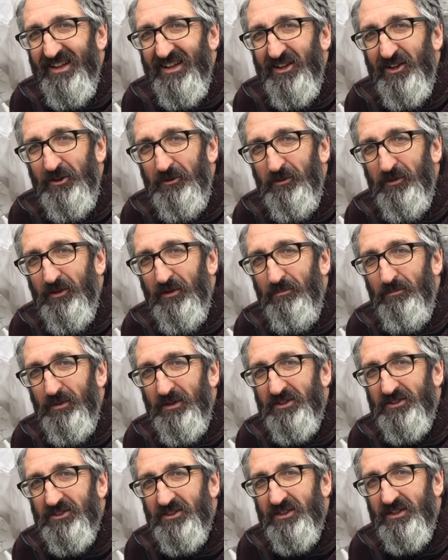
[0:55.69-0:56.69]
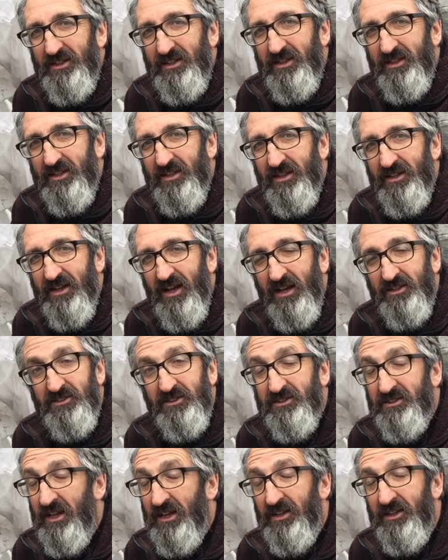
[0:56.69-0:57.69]
cucumbers. As I
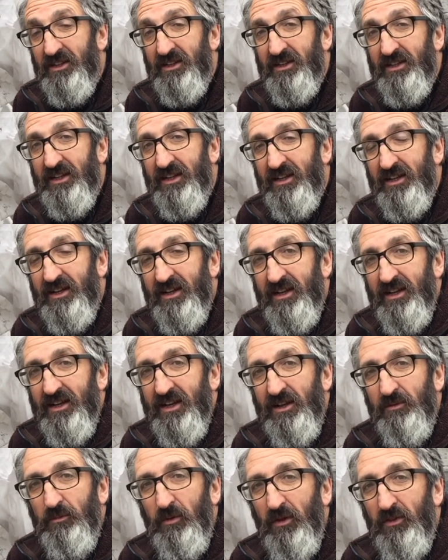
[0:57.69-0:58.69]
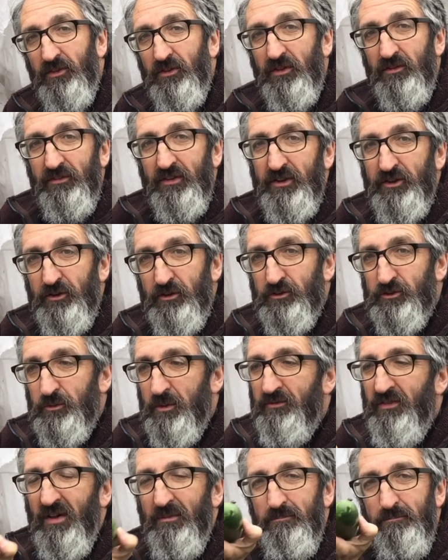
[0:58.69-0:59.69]
said earlier in one of the other videos,
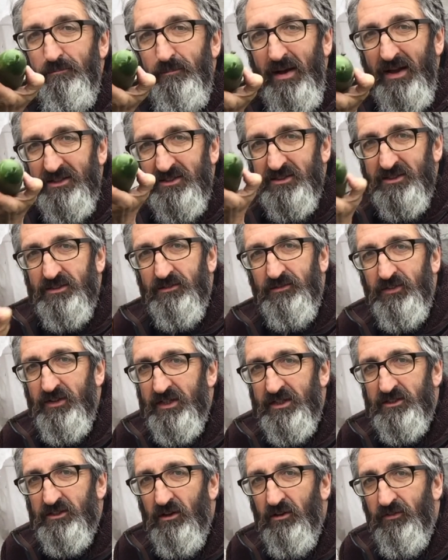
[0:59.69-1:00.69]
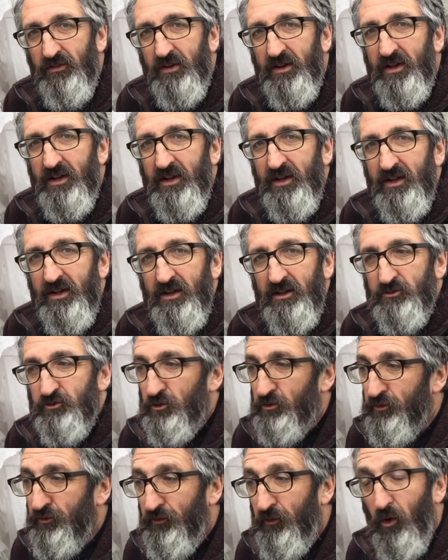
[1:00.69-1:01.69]
we've had masses of these off.
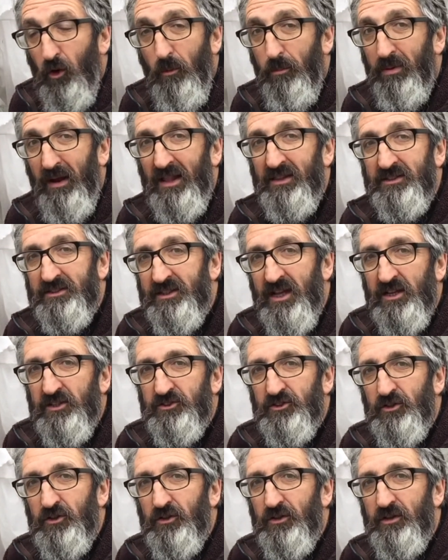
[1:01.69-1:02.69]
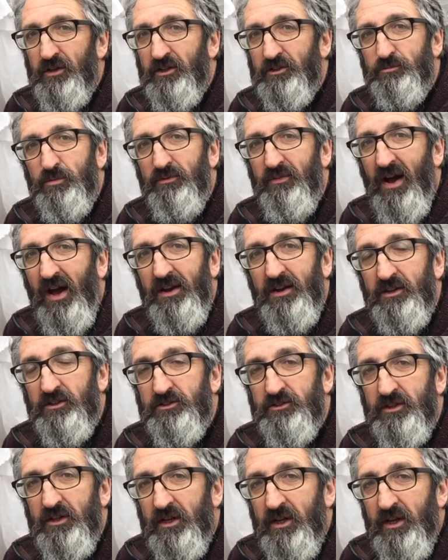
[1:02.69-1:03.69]
Just four plants, that's all, has provided us